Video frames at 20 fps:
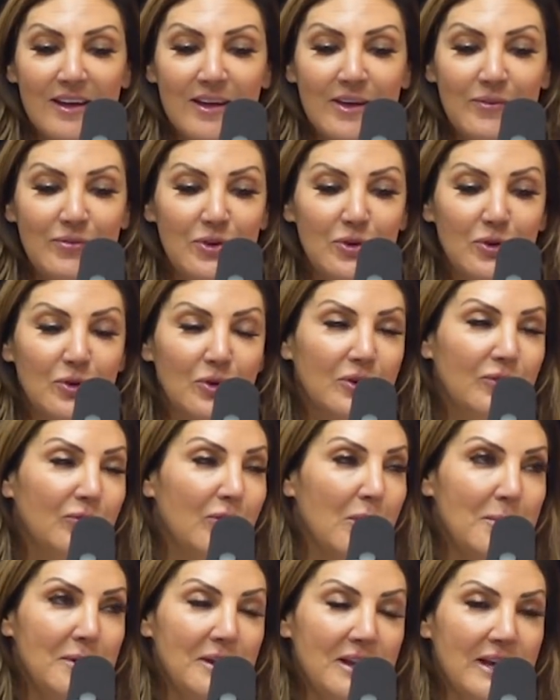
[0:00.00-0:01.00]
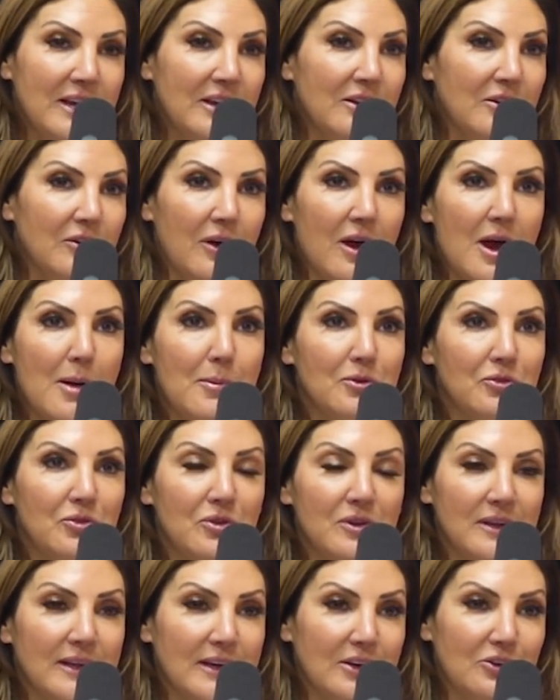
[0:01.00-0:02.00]
If you're from LA, you know Cabo is
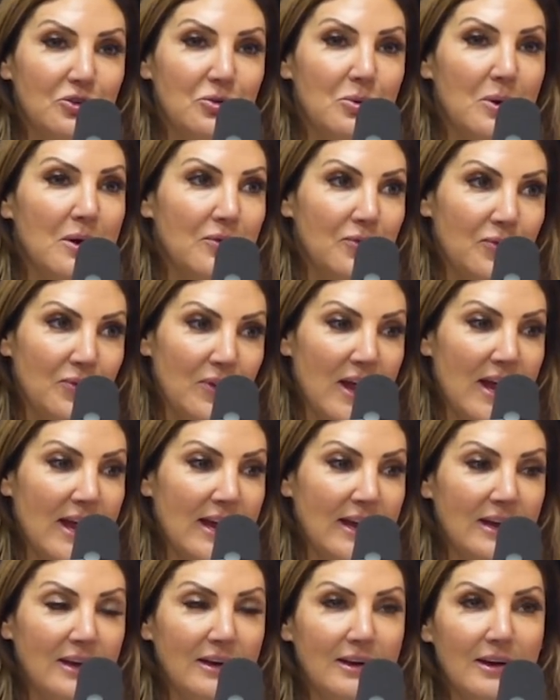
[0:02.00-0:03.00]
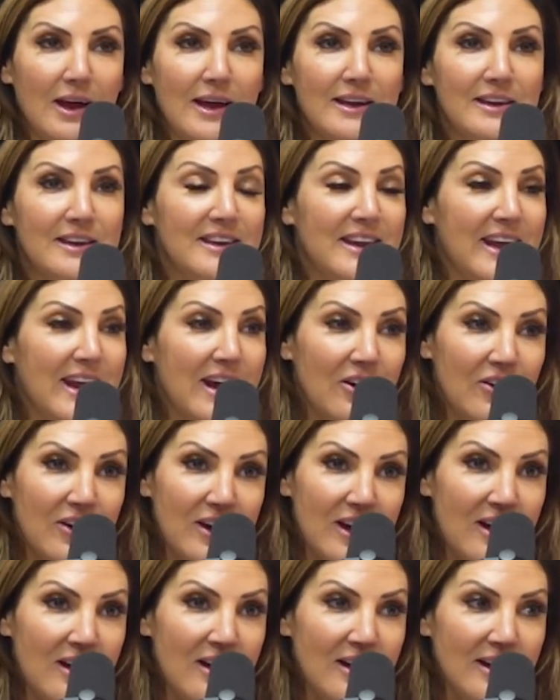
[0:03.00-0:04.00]
only like a two-hour flight. I did
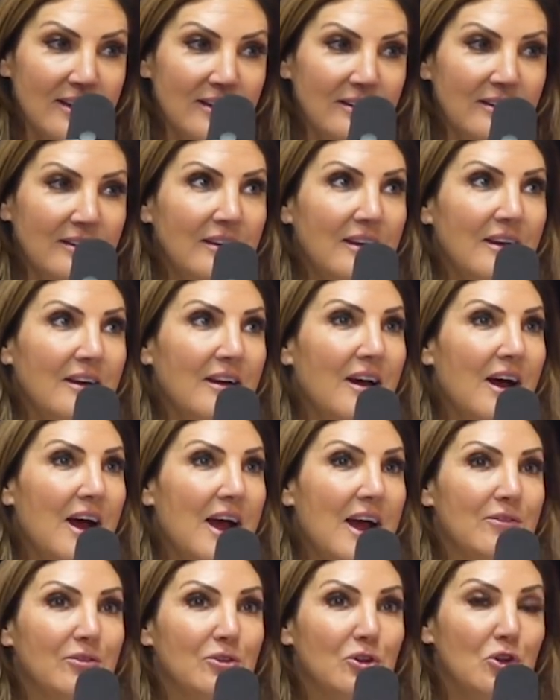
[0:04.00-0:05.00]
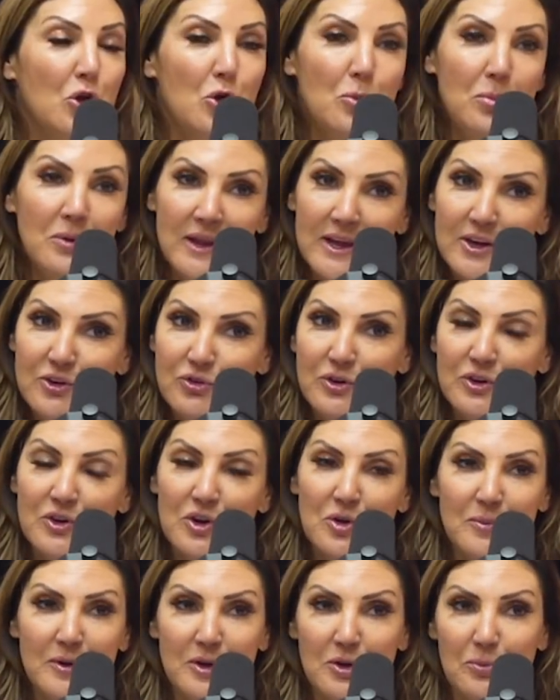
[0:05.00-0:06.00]
carry-on. I have global entry.
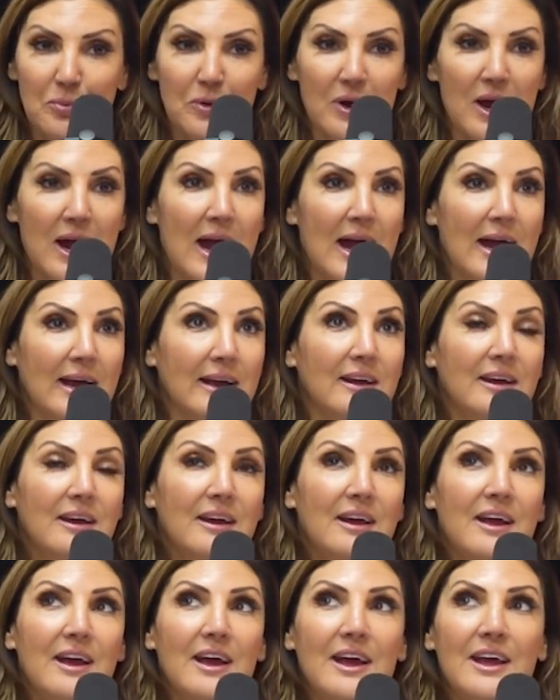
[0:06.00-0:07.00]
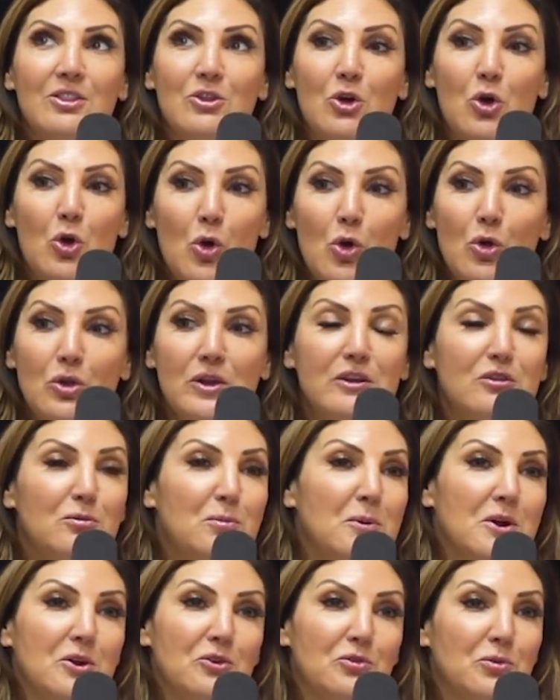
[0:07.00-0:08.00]
Don't mean to brag. The whole
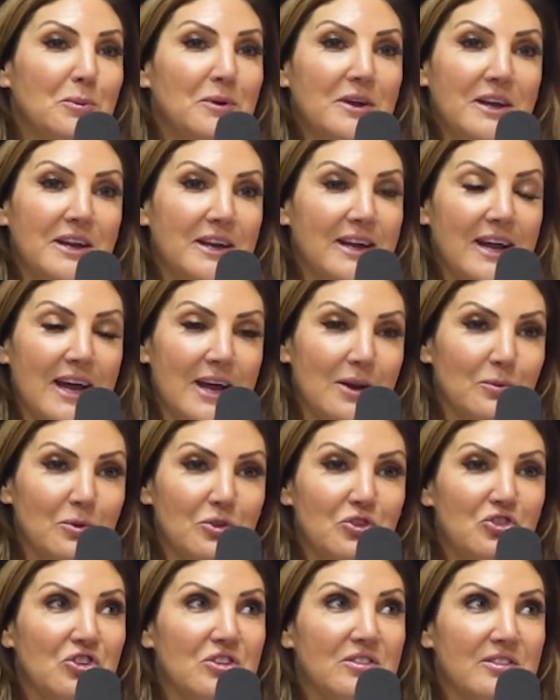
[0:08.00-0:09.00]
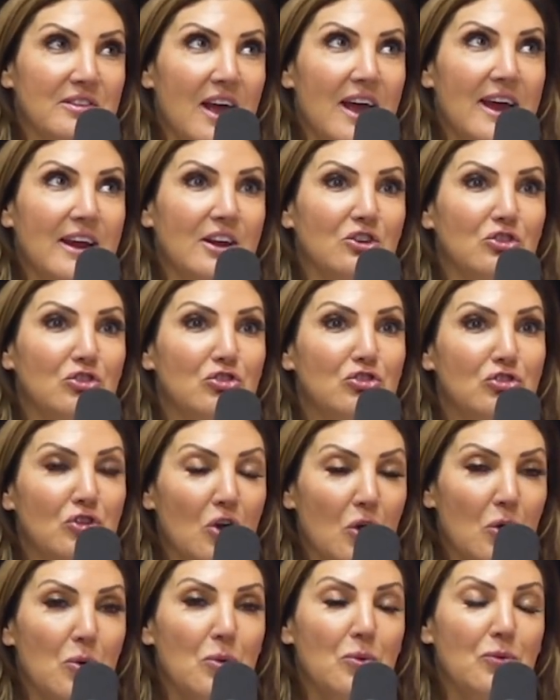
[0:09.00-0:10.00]
experience from beginning to end was just like
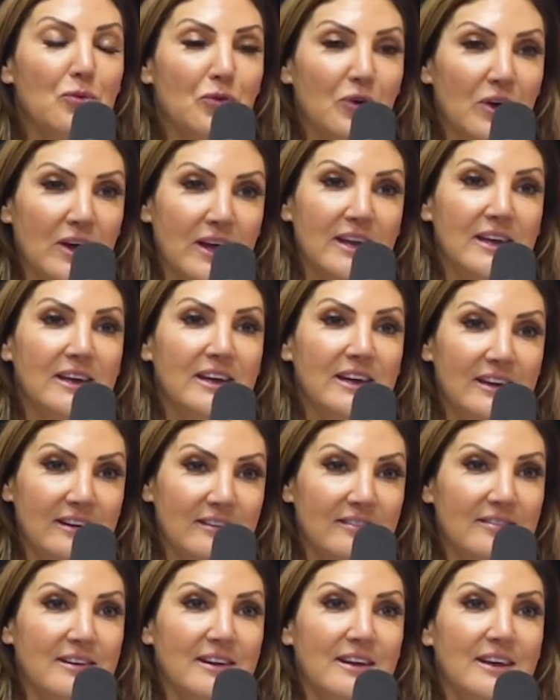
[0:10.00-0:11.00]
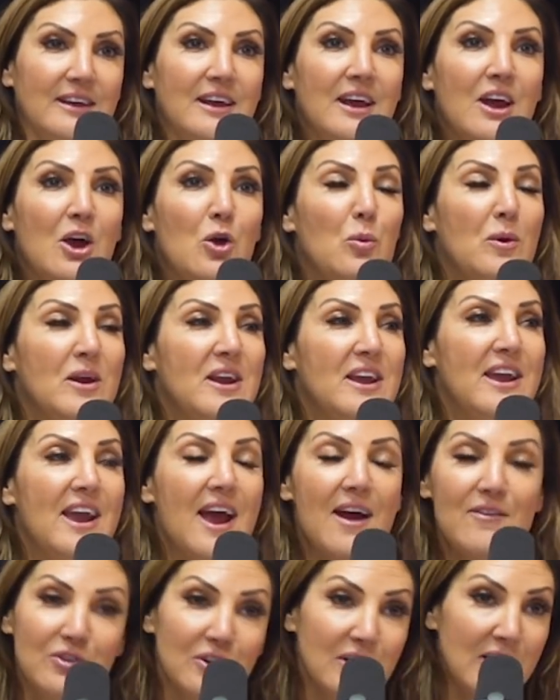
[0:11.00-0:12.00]
so freaking easy. We
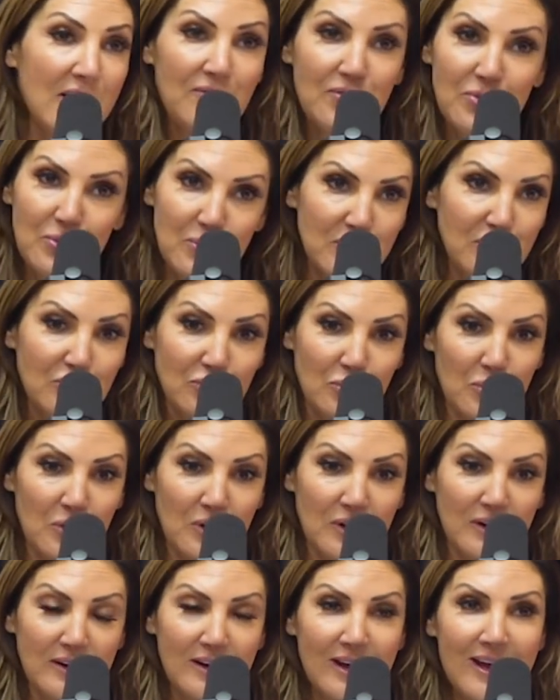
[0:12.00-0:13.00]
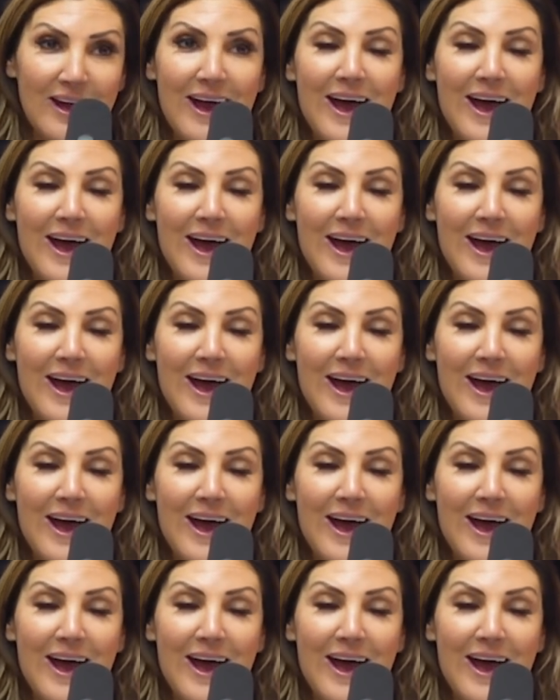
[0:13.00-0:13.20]
never left the resort.